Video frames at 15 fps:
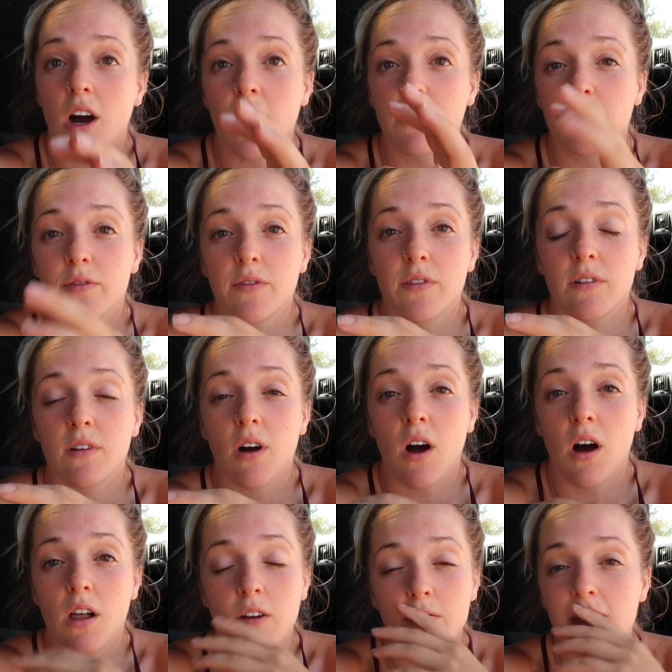off
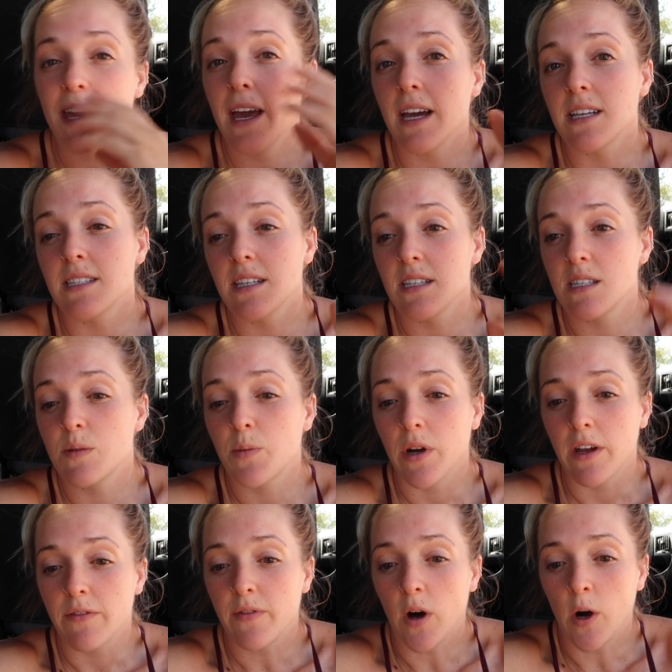all of the excess
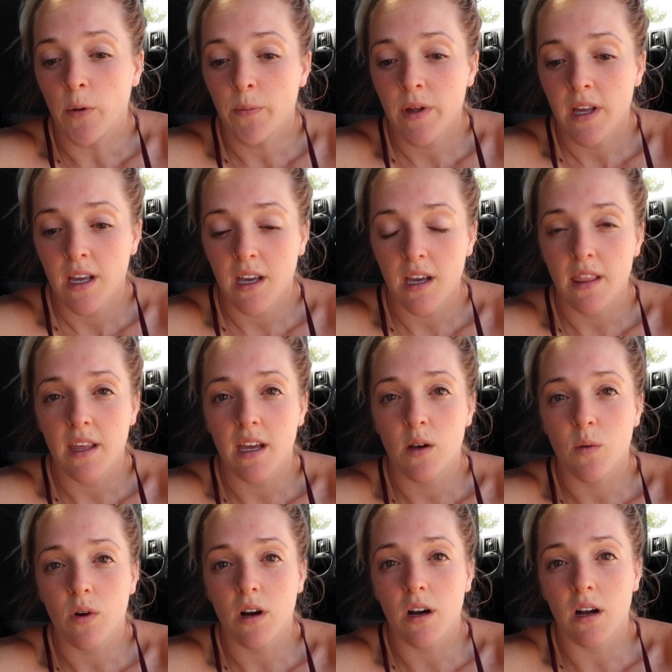spray foam and
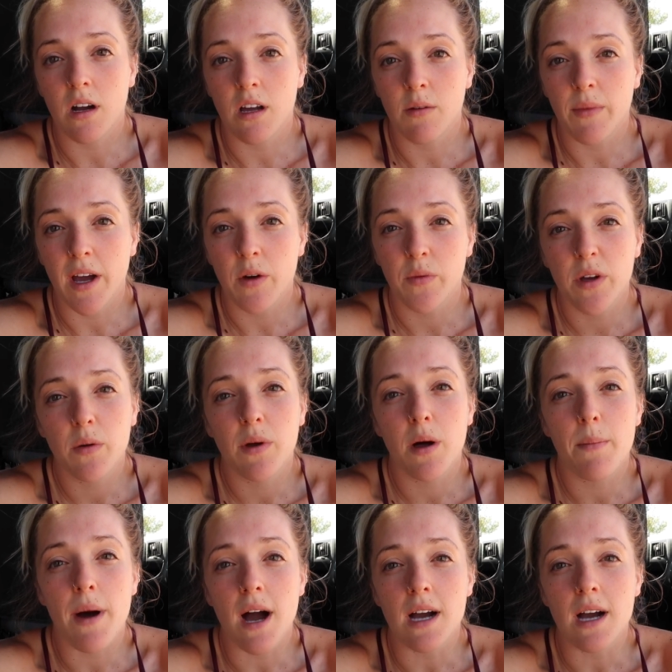then work on my wheel well